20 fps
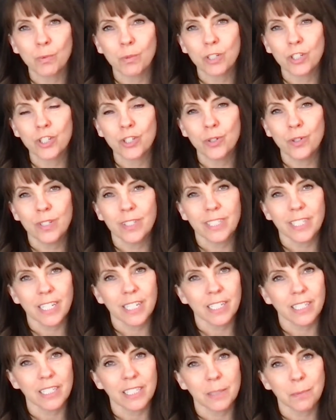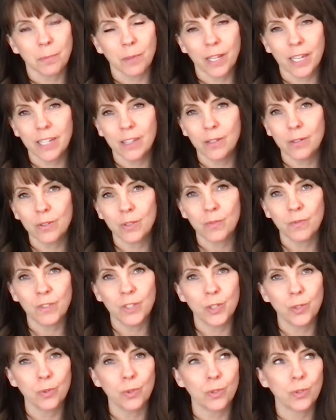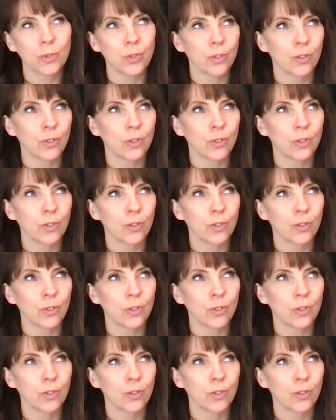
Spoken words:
where students can explain those visuals